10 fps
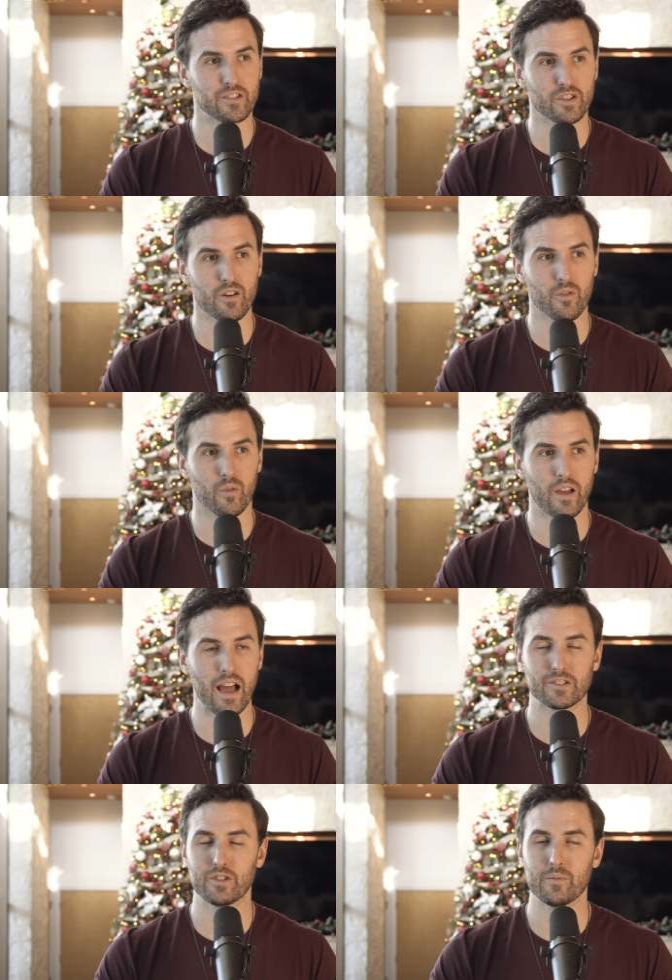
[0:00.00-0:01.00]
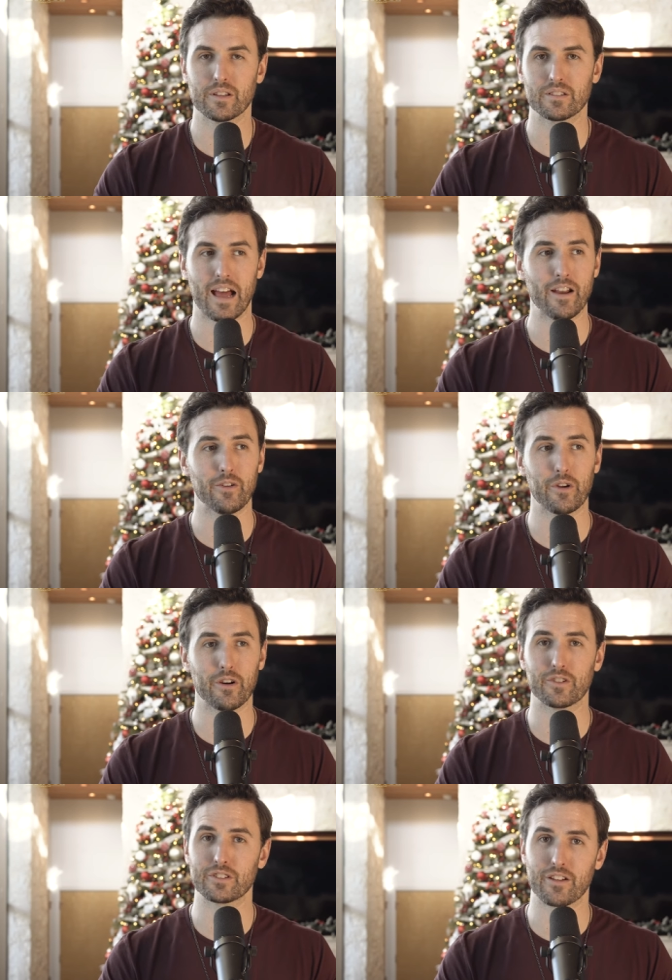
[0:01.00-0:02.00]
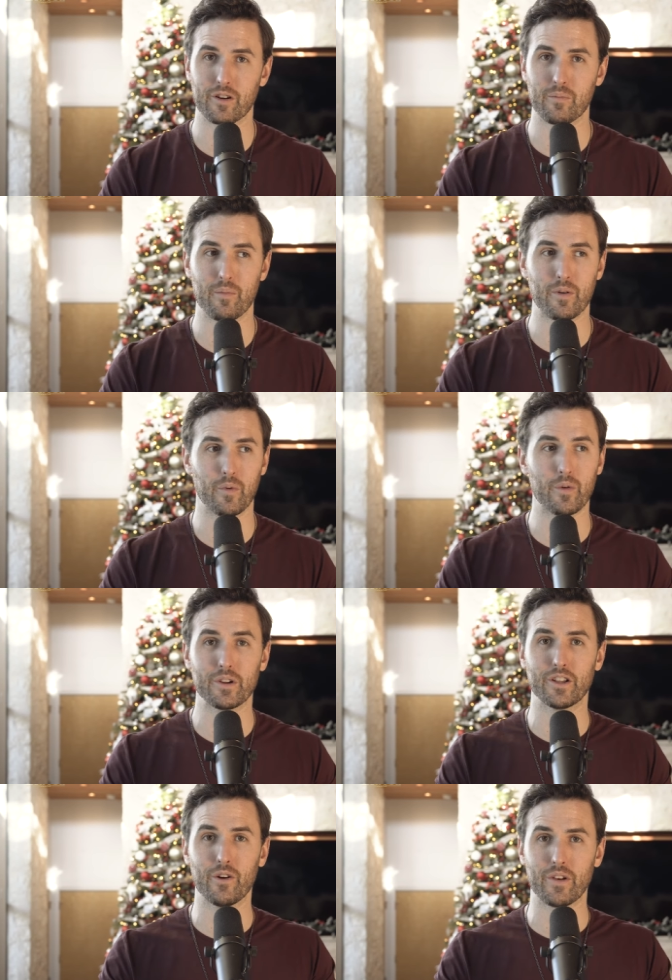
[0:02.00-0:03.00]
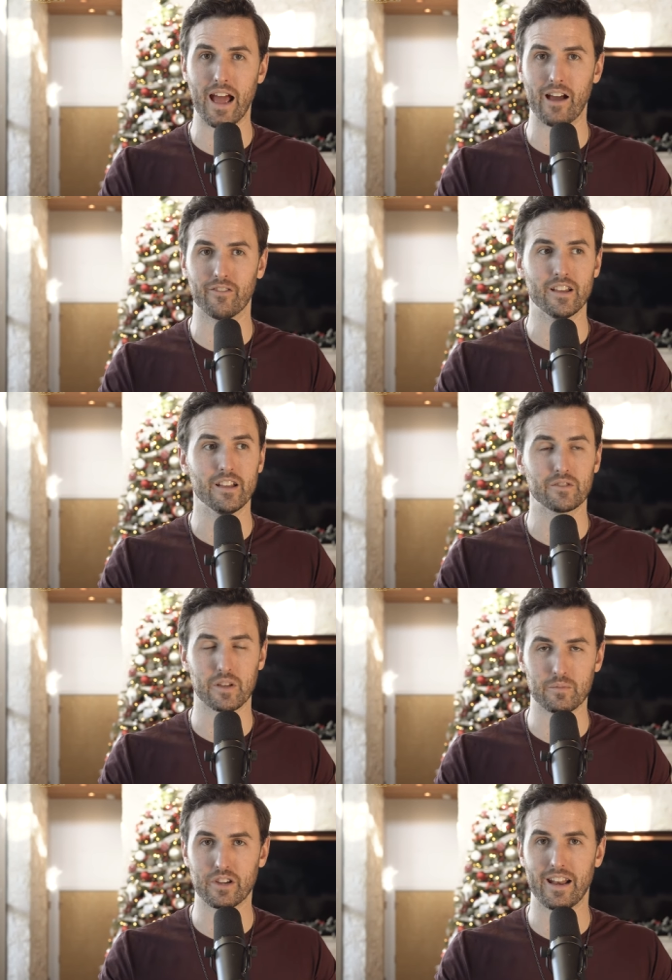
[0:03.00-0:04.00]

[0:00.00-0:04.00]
And so as humans, I don't know if there's ever a moment where we don't have some shit